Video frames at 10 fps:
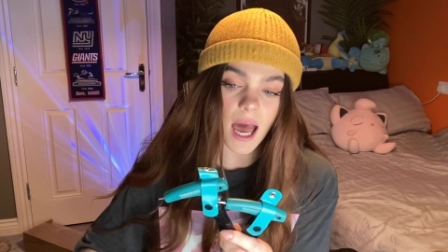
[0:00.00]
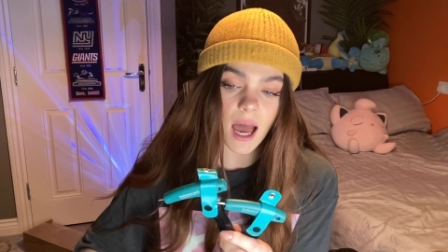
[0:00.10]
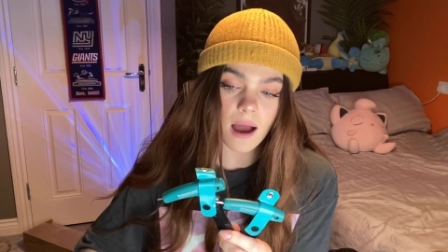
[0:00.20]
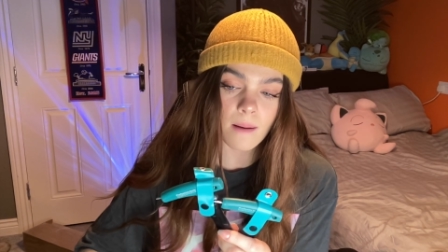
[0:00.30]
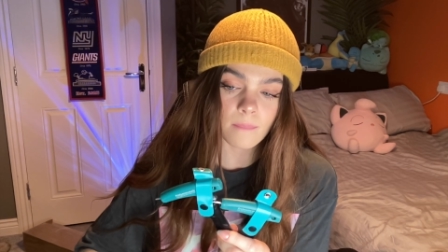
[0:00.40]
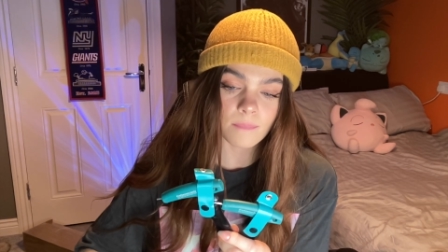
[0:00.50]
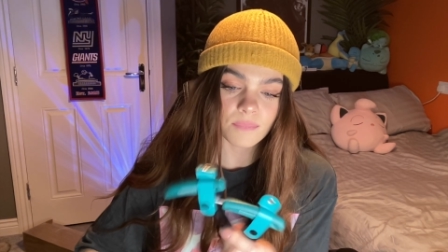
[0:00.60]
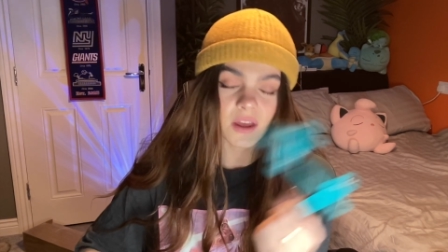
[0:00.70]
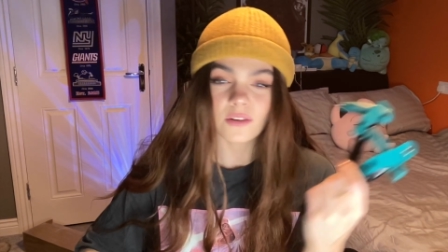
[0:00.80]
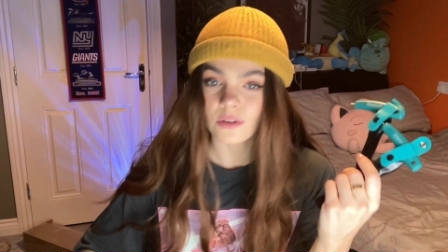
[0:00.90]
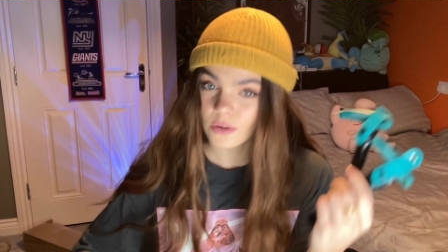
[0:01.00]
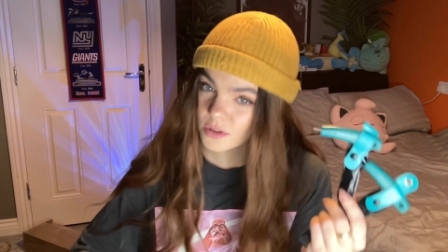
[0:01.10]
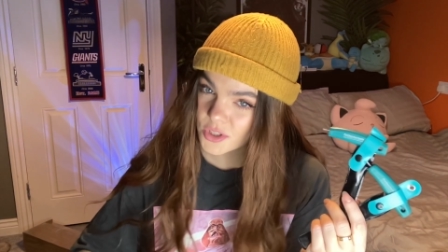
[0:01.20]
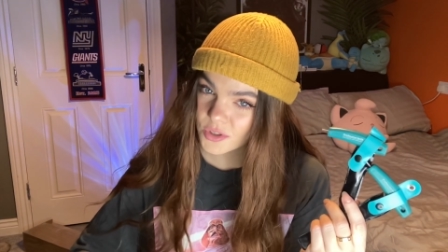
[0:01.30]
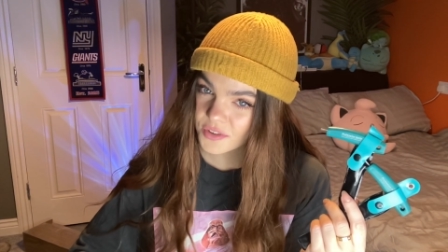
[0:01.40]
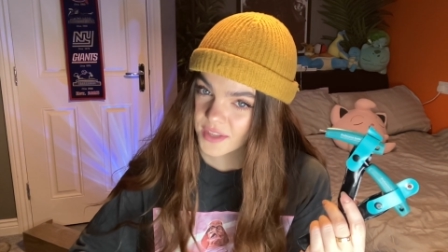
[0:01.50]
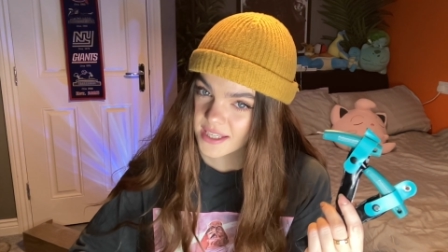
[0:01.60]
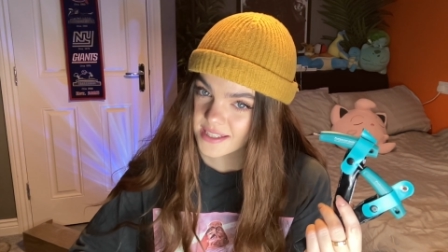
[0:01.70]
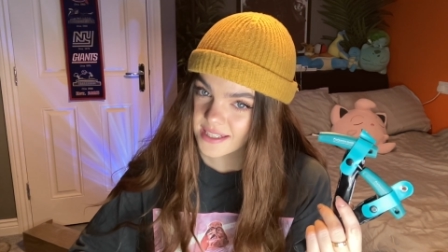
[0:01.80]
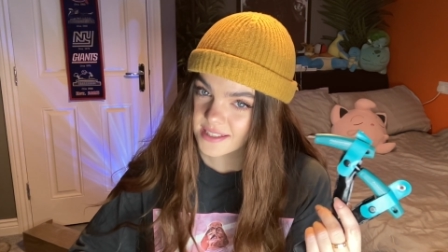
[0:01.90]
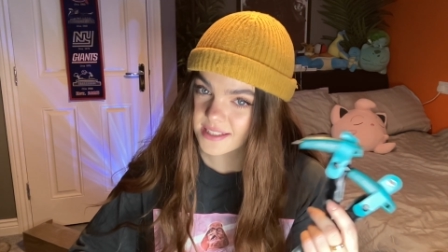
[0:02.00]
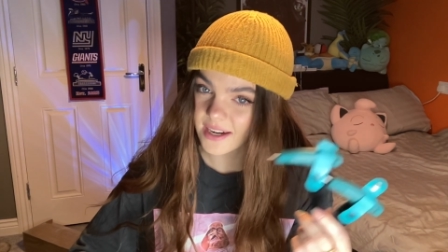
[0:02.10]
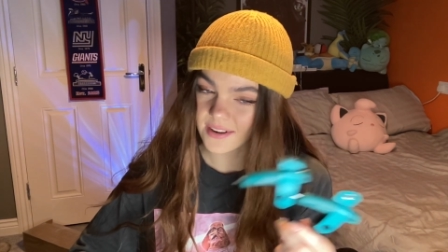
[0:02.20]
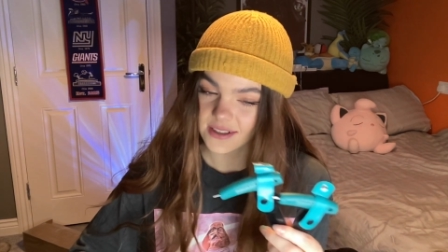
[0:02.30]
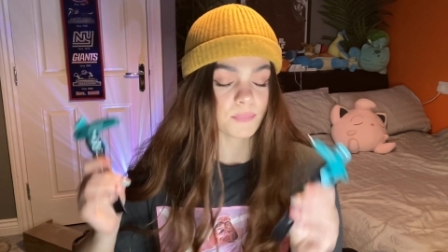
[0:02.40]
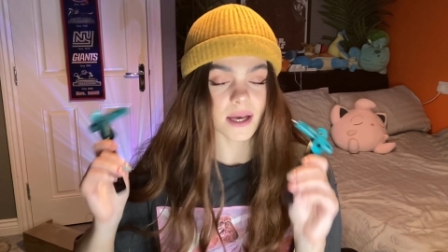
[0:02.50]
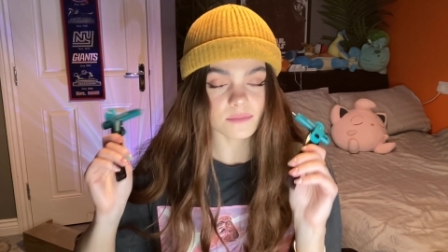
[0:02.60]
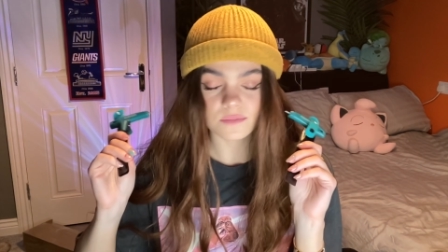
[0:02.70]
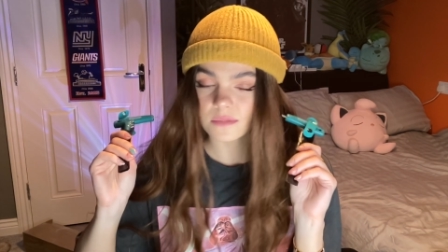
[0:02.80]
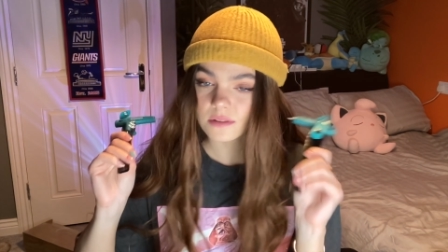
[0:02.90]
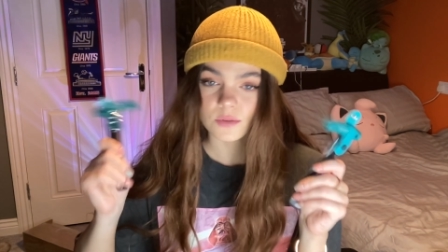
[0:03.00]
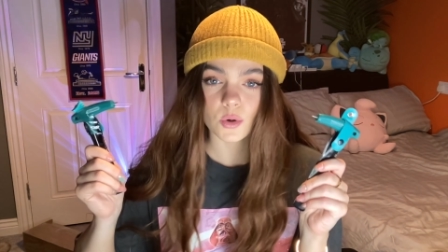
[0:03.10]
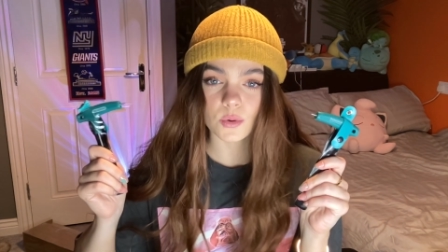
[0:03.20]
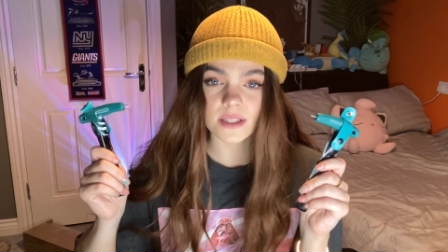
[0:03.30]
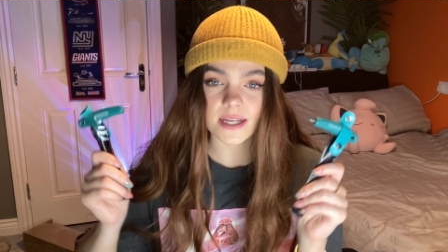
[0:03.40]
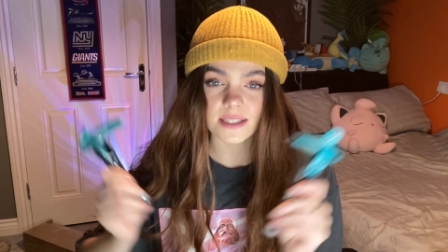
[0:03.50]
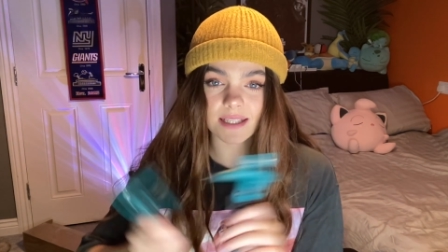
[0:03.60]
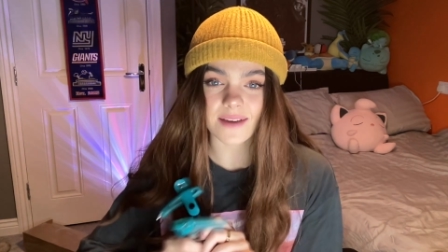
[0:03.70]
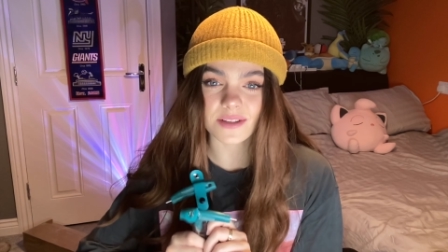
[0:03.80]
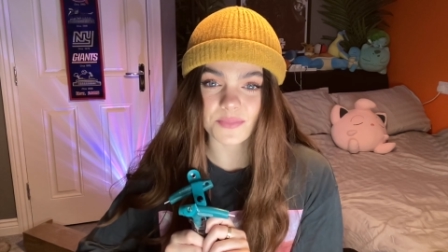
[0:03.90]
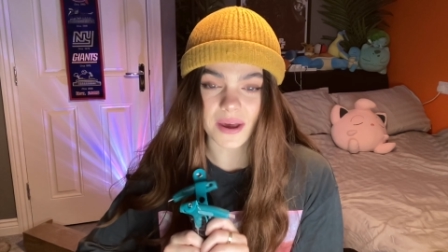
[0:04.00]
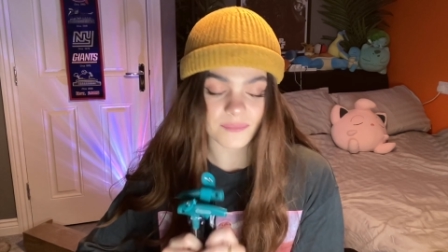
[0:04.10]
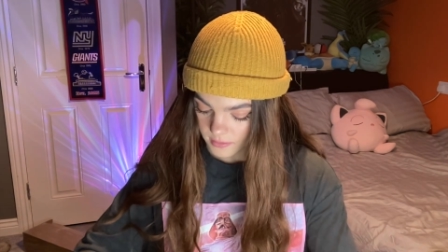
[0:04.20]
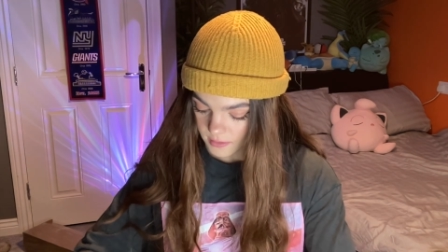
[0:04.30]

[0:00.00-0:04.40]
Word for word: Um, not sure if that's necessary, but always handy to have a spare.